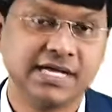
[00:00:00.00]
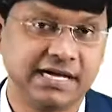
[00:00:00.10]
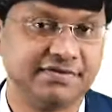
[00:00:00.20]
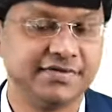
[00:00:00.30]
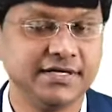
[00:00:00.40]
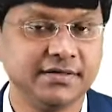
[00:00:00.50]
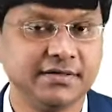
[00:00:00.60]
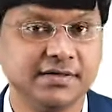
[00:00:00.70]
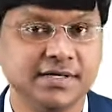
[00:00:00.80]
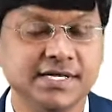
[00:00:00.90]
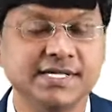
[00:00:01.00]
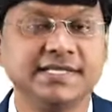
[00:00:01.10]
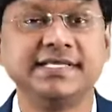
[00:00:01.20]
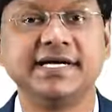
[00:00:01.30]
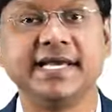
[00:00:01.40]
However,
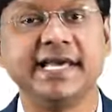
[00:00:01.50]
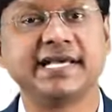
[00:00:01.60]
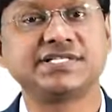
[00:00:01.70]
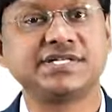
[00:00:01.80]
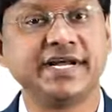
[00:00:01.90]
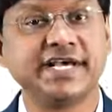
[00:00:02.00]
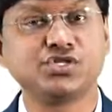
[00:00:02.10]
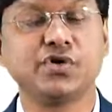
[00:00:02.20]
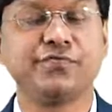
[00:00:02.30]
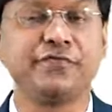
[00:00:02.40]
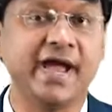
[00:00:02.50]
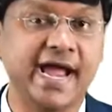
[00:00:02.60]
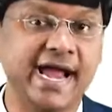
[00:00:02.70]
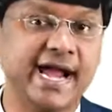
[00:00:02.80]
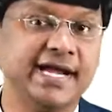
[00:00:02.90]
the x-rays of
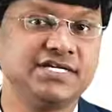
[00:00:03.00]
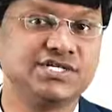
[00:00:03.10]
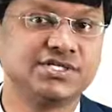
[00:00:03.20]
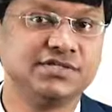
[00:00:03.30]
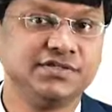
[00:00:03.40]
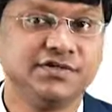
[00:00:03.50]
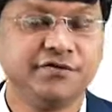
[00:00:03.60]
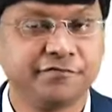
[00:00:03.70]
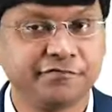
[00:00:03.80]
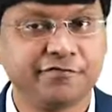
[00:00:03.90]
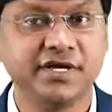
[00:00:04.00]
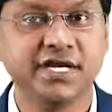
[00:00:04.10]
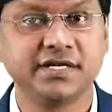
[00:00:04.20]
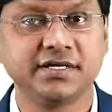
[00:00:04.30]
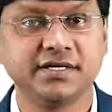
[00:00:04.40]
hands,
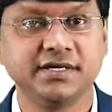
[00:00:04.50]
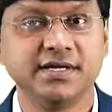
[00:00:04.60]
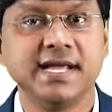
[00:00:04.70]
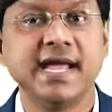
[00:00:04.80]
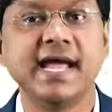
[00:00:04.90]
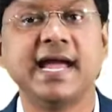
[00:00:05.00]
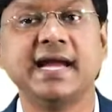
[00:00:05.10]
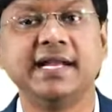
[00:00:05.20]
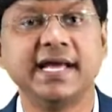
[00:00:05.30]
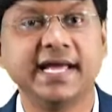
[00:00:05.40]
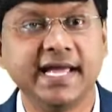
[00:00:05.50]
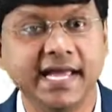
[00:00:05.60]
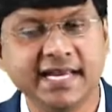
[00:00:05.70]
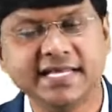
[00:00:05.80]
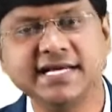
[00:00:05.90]
feet and
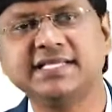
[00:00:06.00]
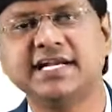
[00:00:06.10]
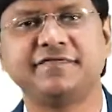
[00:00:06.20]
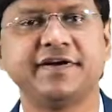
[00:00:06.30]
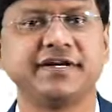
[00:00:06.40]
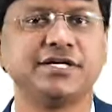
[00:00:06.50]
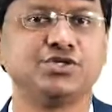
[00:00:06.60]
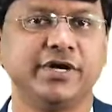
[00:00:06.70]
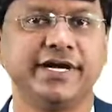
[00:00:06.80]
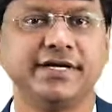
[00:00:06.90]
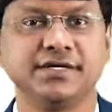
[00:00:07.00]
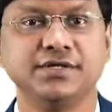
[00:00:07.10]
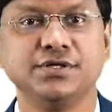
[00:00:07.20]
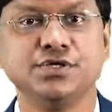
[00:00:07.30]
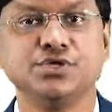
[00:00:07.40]
any other affected joint
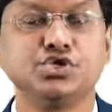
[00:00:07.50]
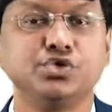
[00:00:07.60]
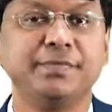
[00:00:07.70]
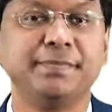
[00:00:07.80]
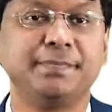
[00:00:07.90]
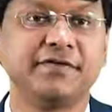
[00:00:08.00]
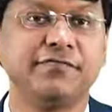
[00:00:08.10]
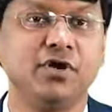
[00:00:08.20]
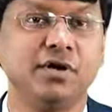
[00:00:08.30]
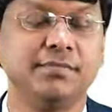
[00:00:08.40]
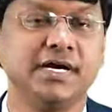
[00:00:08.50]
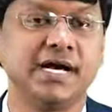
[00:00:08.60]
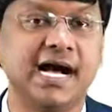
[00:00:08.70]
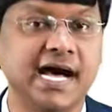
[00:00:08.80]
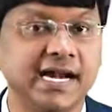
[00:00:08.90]
should be performed
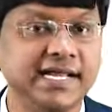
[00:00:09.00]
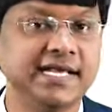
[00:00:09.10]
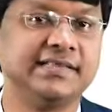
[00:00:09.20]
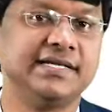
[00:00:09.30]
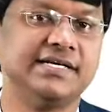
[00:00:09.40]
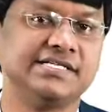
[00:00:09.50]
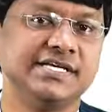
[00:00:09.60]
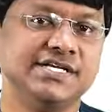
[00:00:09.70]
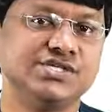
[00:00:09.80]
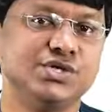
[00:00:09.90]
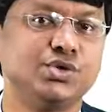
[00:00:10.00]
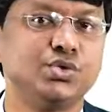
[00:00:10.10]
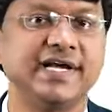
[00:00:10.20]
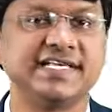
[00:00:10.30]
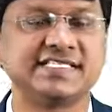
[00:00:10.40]
early in the disease
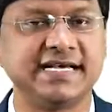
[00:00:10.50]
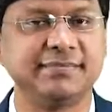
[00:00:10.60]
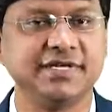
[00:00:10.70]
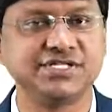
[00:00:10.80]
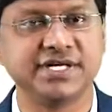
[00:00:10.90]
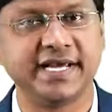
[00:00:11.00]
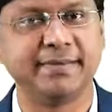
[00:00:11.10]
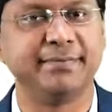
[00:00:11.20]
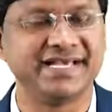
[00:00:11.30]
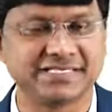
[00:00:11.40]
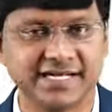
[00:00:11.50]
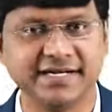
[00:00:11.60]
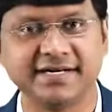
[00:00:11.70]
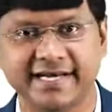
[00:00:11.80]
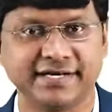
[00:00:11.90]
to establish a
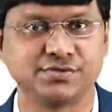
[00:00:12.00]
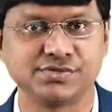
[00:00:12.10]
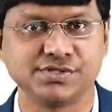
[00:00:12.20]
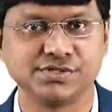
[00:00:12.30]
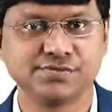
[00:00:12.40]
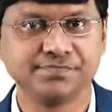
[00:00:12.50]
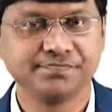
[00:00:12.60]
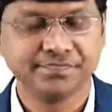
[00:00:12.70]
baseline diagnosis.